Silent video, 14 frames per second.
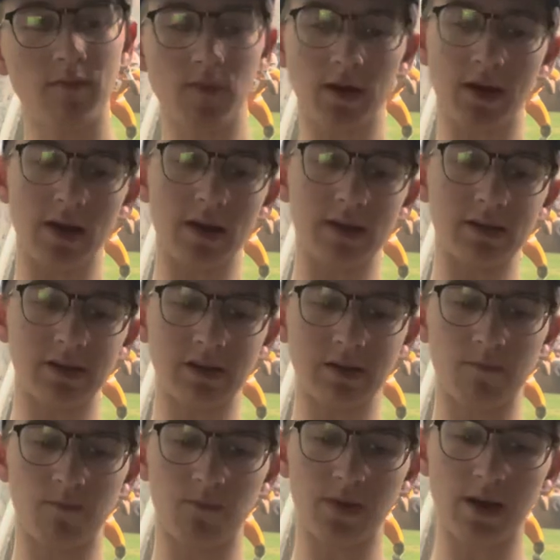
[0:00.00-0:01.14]
because
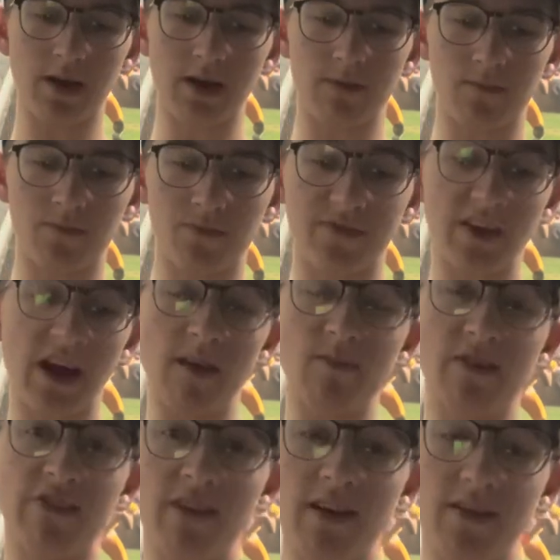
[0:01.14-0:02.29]
uh, time
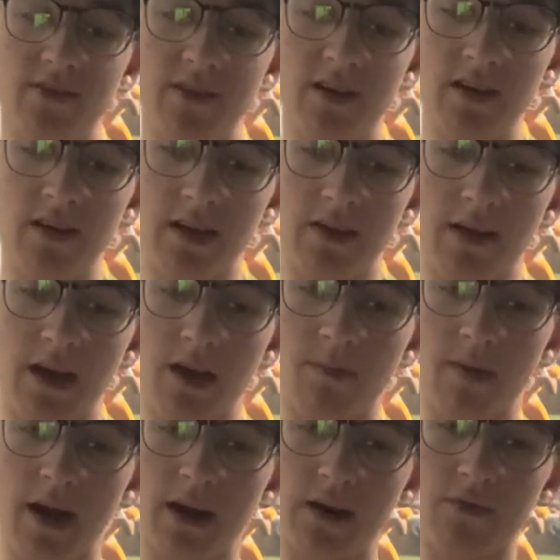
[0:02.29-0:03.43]
is safety in
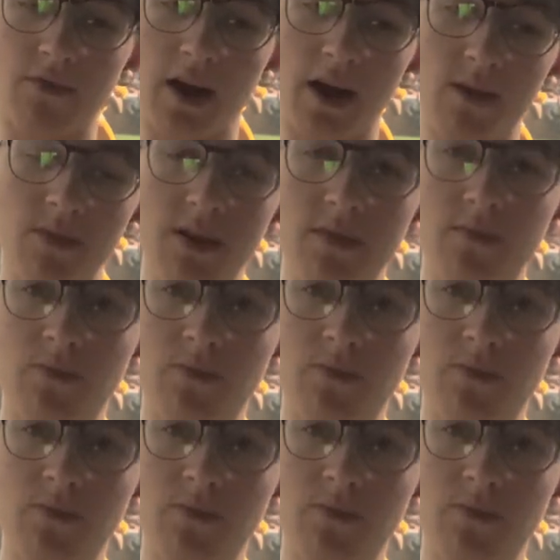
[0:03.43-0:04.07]
alpine environment.